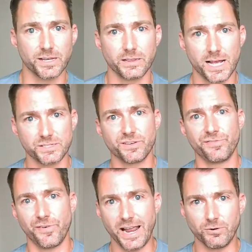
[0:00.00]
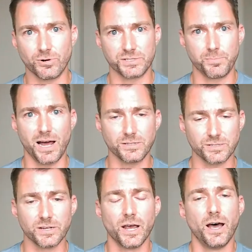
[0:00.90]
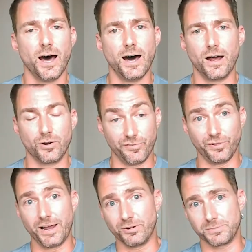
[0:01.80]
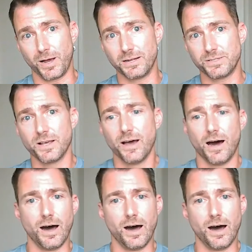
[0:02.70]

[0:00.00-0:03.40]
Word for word: Like, that's the fight response uh, or the flight response.